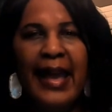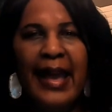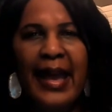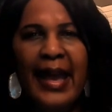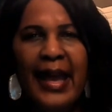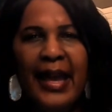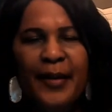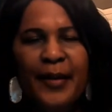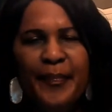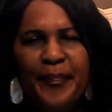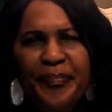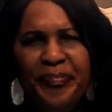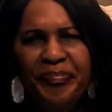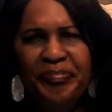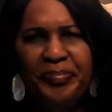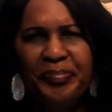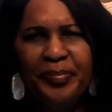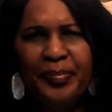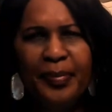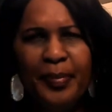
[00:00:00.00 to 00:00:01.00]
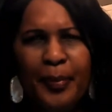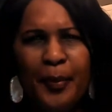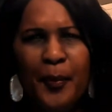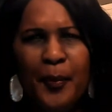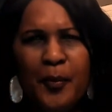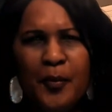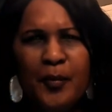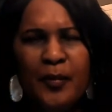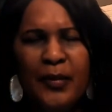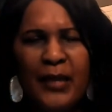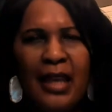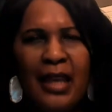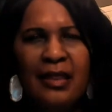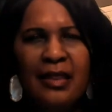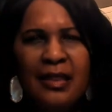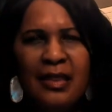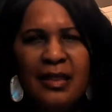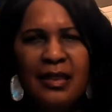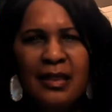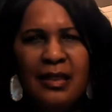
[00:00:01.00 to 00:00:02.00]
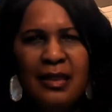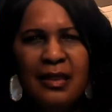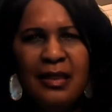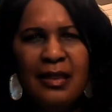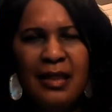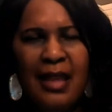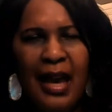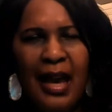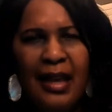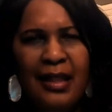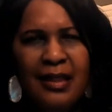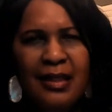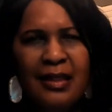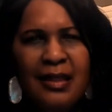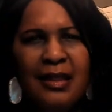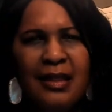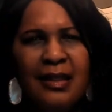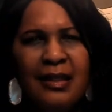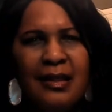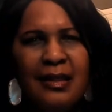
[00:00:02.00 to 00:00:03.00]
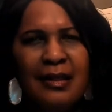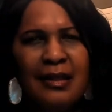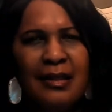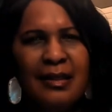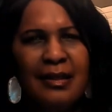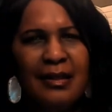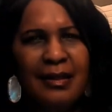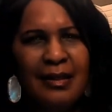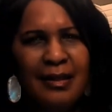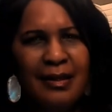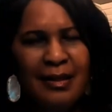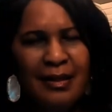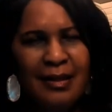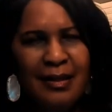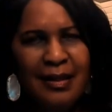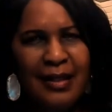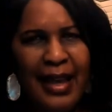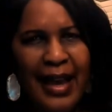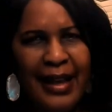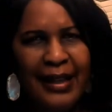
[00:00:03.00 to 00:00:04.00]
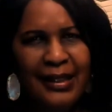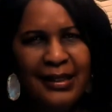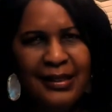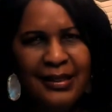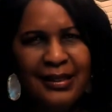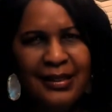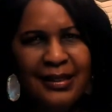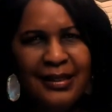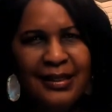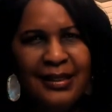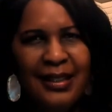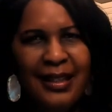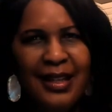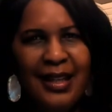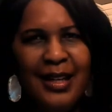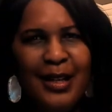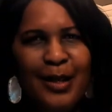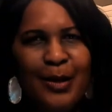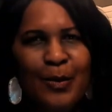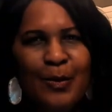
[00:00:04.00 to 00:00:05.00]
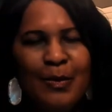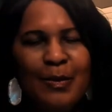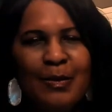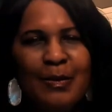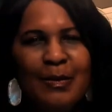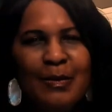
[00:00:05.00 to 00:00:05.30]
And I, I think that um,